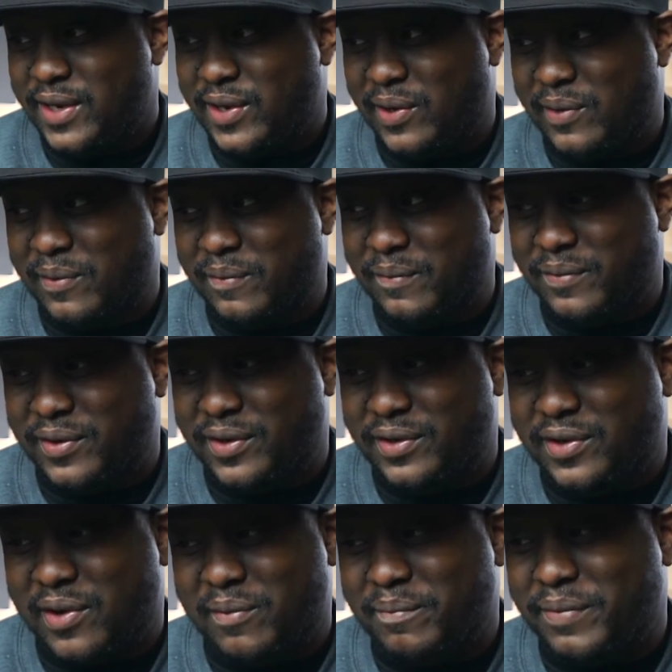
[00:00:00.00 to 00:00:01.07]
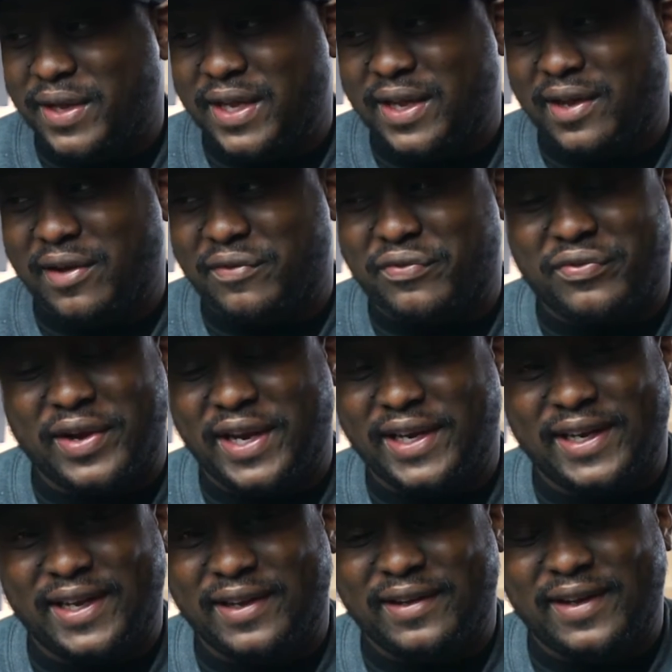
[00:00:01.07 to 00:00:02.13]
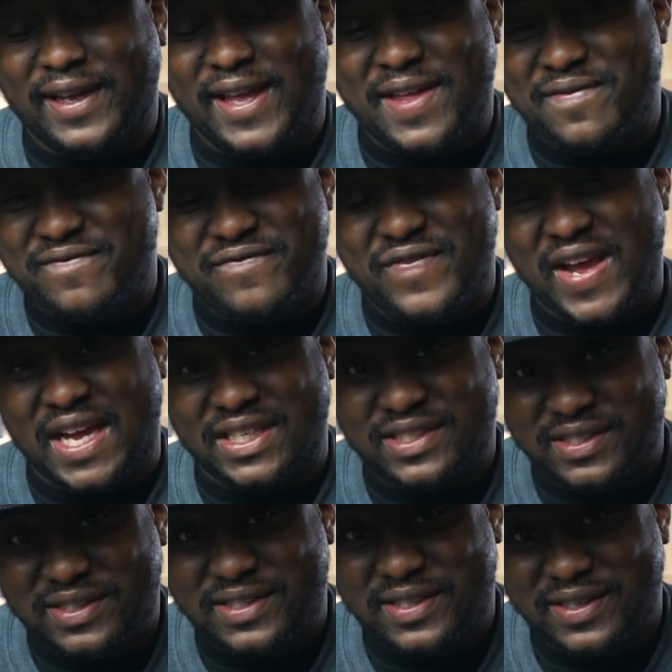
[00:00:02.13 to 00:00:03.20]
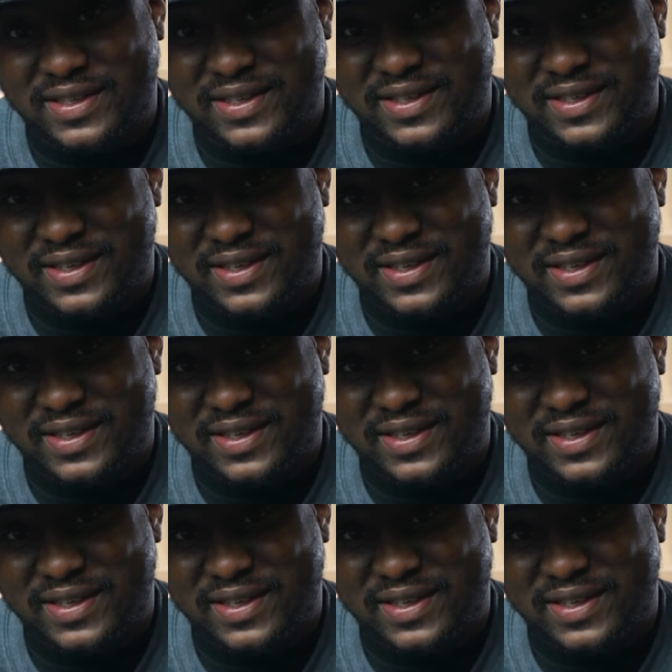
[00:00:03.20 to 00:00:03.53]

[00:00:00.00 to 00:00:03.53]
Don't be afraid to invest